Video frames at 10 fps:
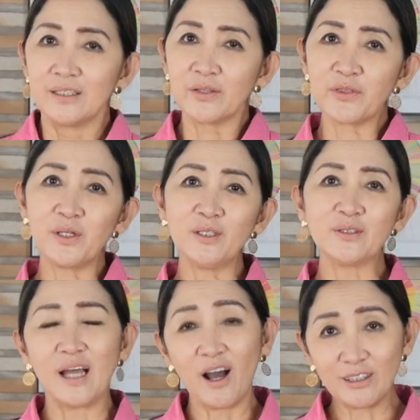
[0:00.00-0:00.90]
The
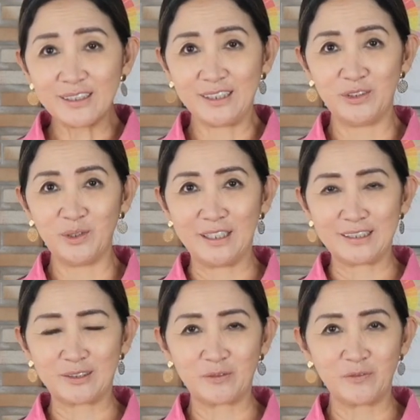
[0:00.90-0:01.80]
third holiday
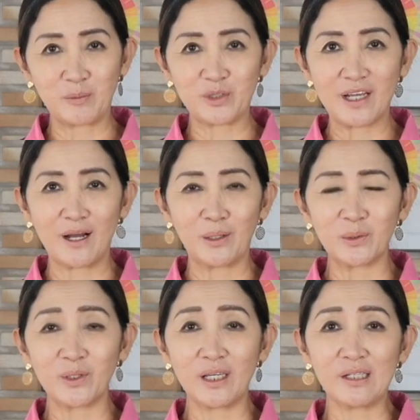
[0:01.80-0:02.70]
drinks from
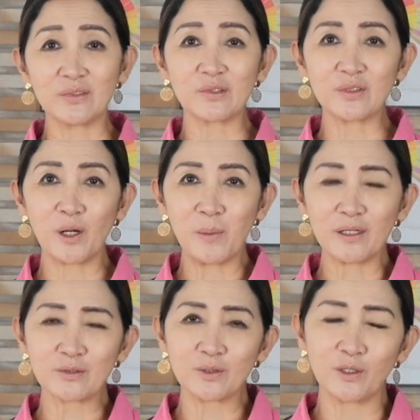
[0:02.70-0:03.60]
Chao is a
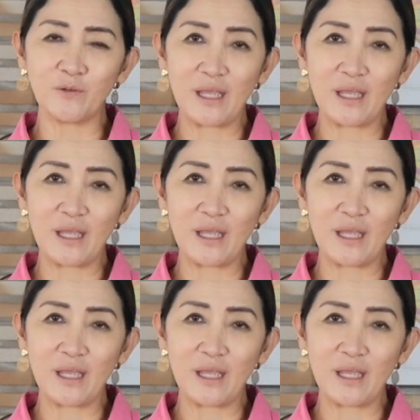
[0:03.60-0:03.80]
Starbucks coffee